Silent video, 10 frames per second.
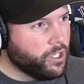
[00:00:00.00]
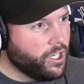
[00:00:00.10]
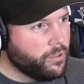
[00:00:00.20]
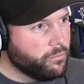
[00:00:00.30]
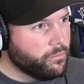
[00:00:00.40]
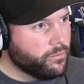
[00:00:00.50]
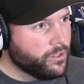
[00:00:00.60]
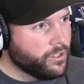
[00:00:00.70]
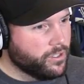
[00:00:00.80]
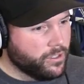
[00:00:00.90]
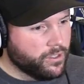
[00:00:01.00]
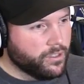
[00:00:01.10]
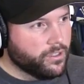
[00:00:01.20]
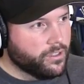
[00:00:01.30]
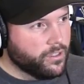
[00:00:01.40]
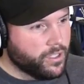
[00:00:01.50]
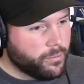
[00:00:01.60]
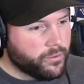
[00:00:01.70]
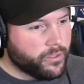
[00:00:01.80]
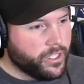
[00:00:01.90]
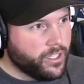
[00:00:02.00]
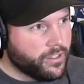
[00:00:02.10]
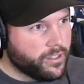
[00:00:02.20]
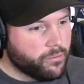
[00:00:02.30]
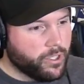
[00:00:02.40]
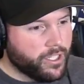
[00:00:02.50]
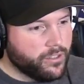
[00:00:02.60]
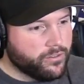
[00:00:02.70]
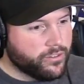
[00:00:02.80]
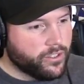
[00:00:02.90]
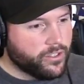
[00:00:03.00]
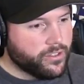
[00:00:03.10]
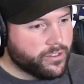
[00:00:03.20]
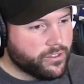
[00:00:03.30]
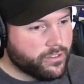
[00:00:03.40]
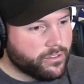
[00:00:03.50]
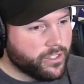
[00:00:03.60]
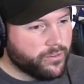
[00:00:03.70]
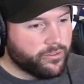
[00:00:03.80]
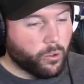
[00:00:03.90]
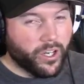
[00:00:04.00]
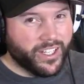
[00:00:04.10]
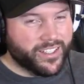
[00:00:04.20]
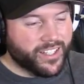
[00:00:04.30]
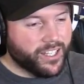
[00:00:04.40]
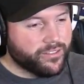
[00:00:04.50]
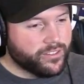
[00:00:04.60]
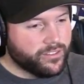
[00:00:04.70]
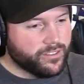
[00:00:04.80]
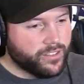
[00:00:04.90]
bomb. Up three nothing, man on first. Hitting 487.